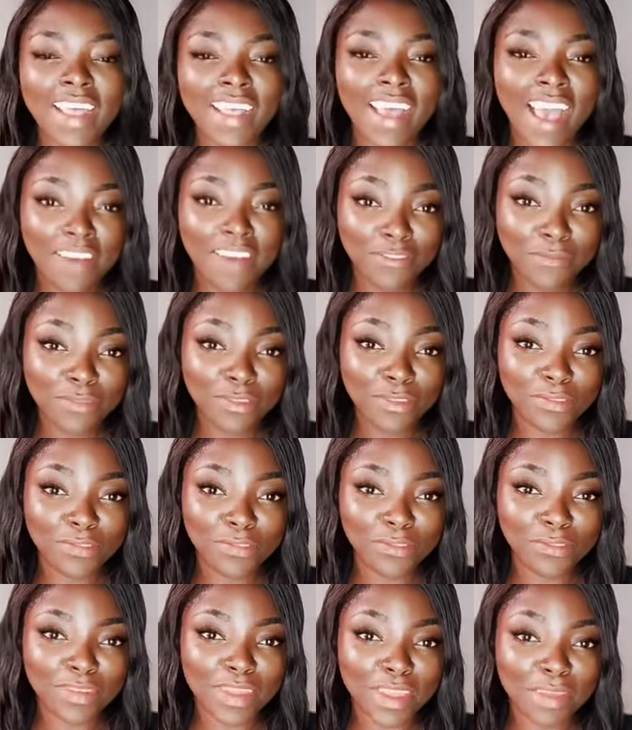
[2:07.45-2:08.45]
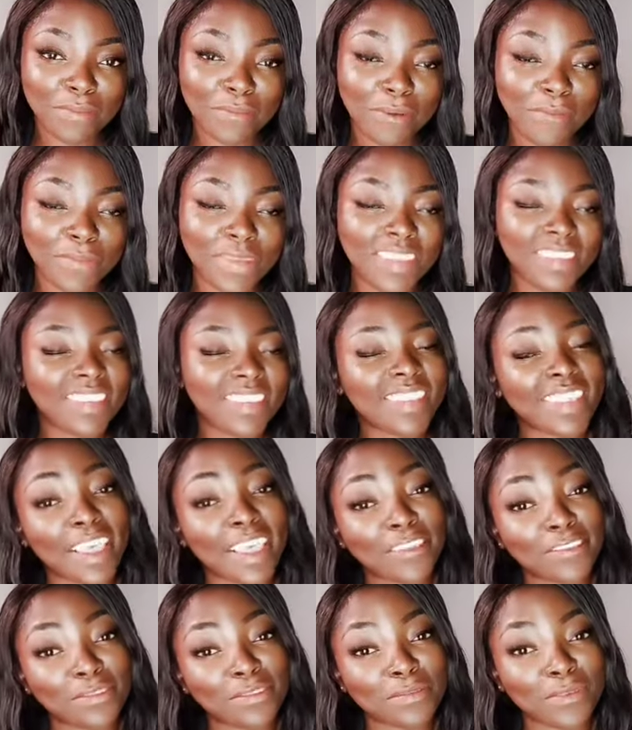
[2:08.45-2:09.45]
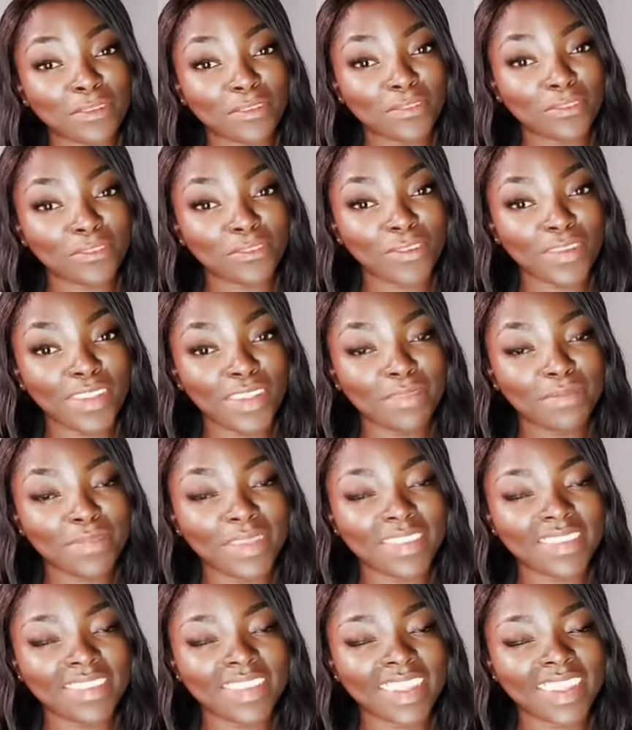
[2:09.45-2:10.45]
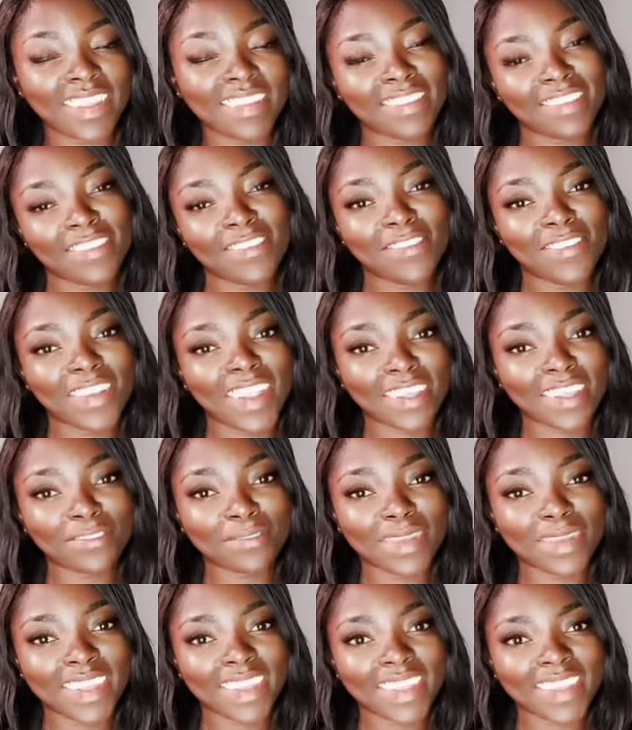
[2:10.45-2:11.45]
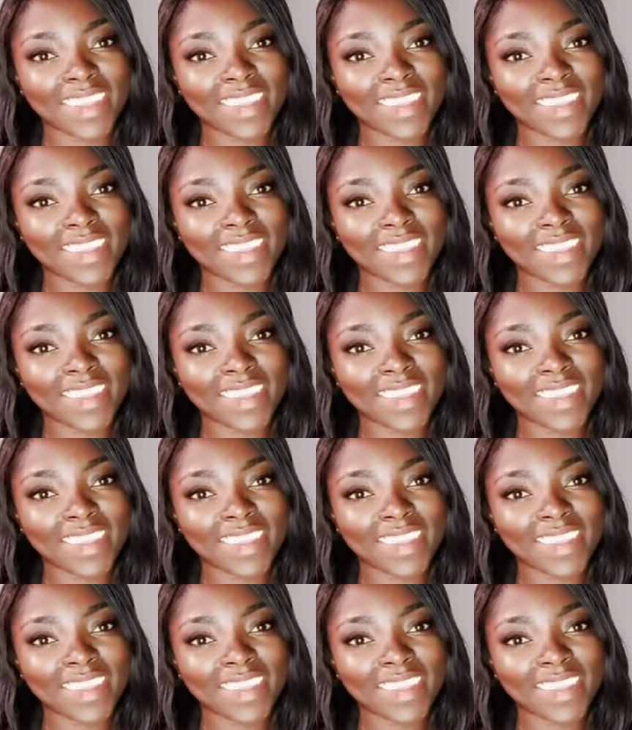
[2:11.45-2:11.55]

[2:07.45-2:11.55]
Have a beautiful day, mommies, and thank you so much for joining me today. See you next week.